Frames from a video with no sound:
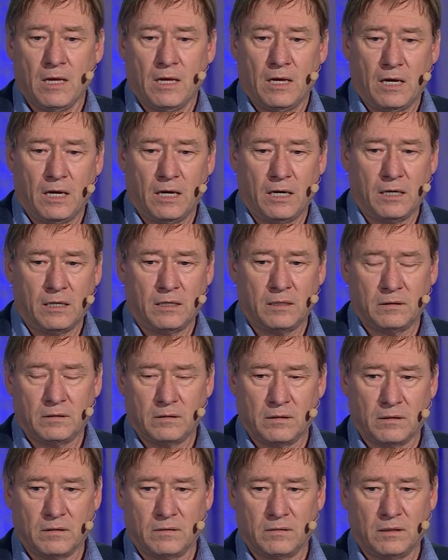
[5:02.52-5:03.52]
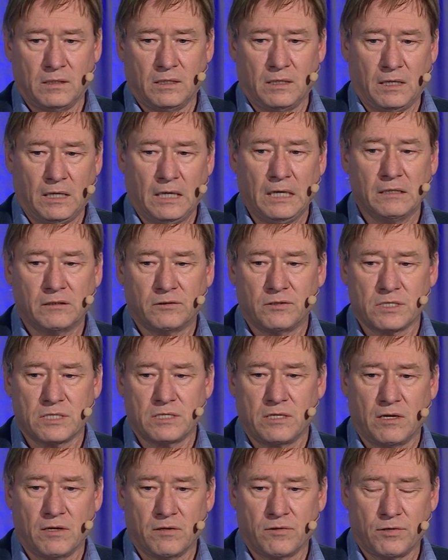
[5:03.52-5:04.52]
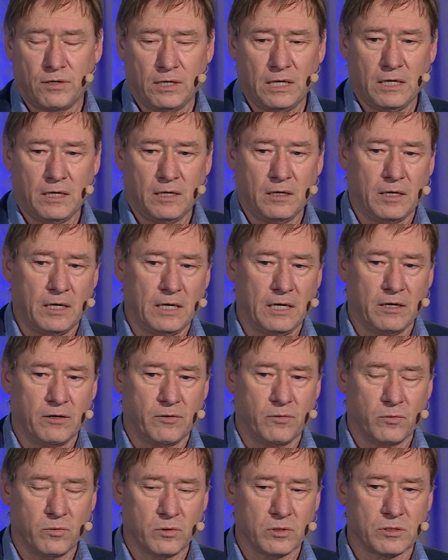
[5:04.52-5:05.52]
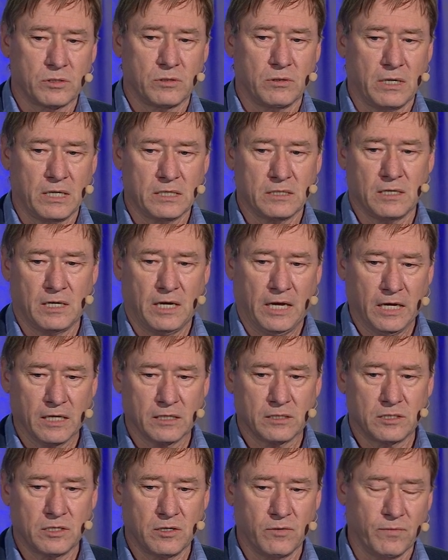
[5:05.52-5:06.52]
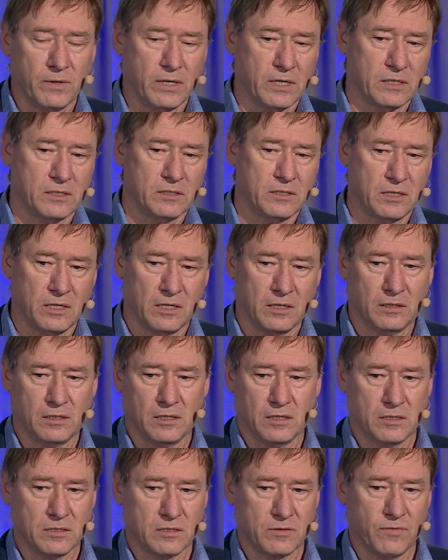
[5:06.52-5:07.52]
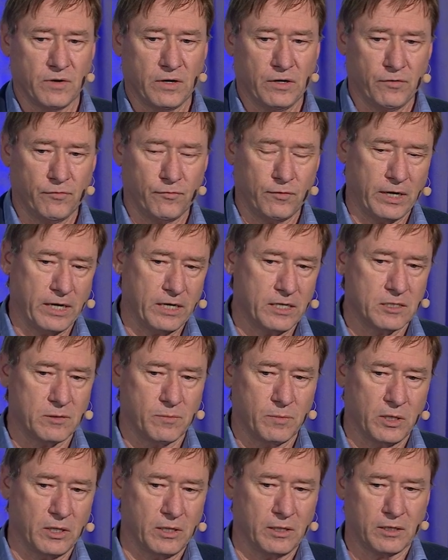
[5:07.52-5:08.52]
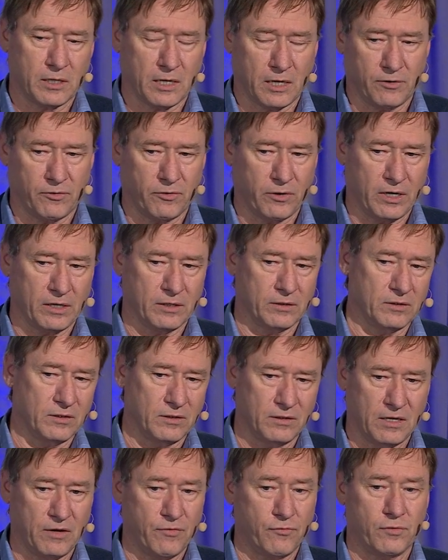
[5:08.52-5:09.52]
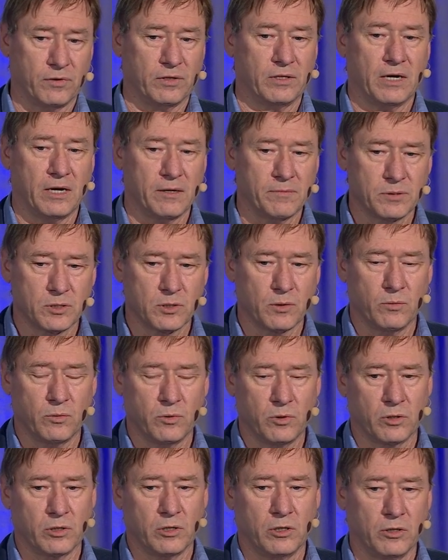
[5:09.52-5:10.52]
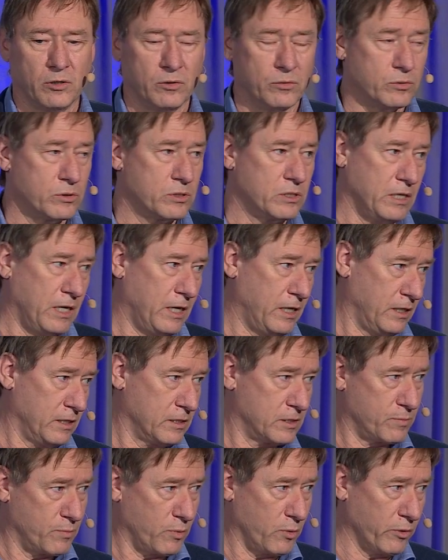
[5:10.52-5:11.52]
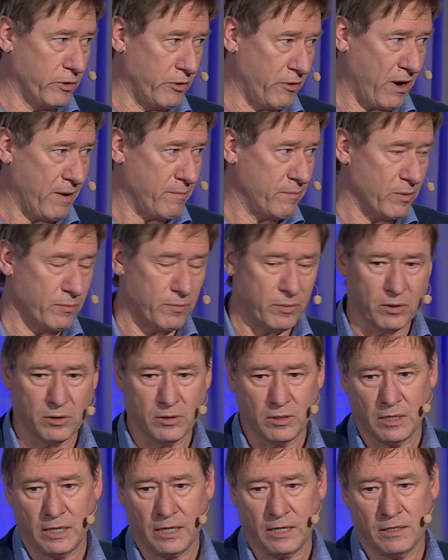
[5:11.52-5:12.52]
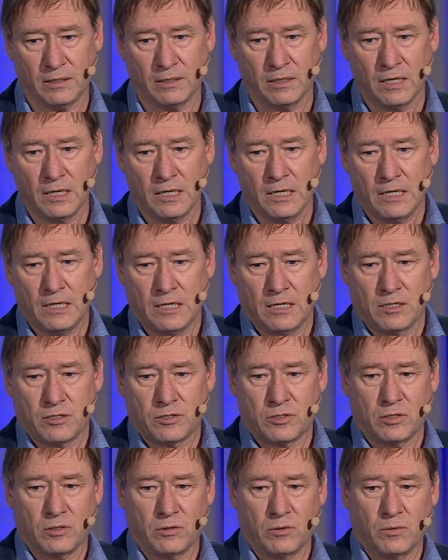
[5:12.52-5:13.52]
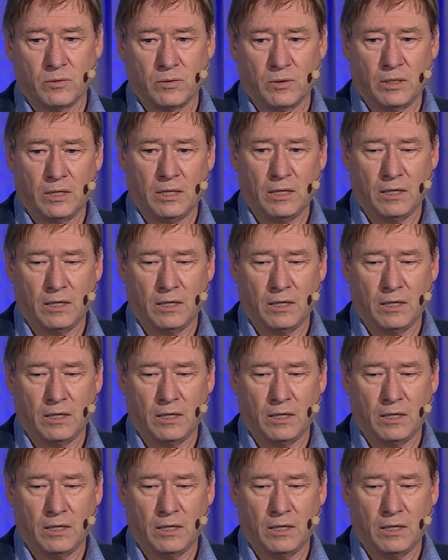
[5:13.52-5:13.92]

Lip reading: And the interesting thing here also as an edge device that it's very flexible. It can run different types of workloads and it's programmable. And so